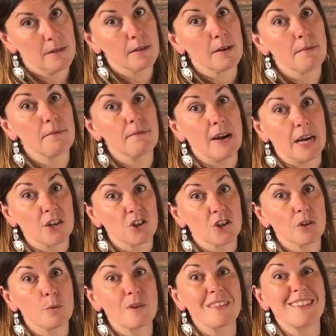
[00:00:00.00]
the
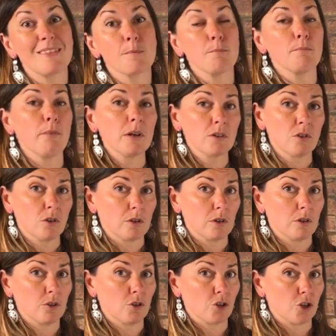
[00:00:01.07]
fascia within the
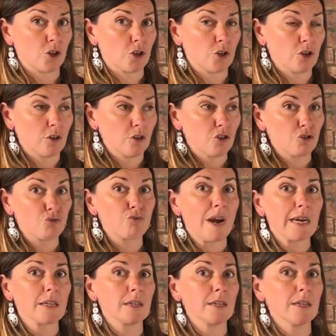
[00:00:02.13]
musculature
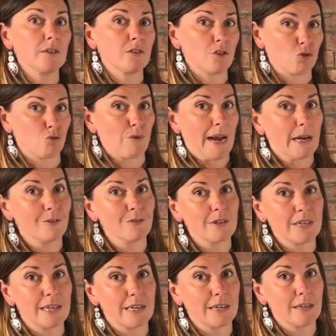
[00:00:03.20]
directly
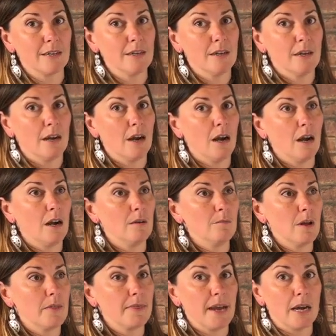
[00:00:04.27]
surrounding
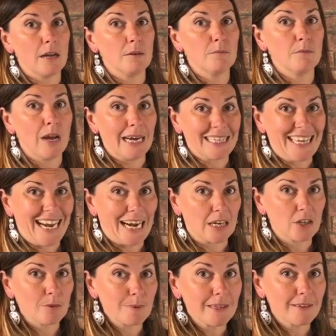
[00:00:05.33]
um, that
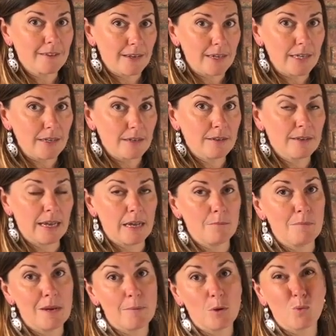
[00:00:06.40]
attachment site
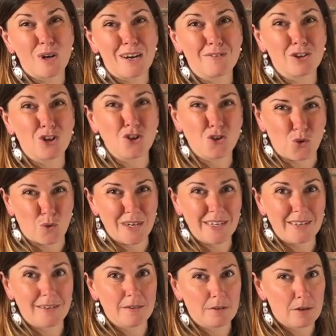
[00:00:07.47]
and maybe whatever
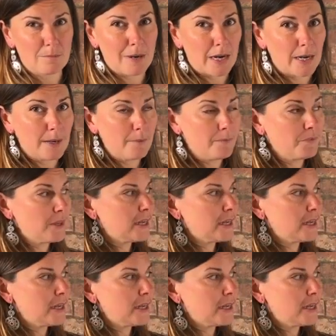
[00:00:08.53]
joint is nearby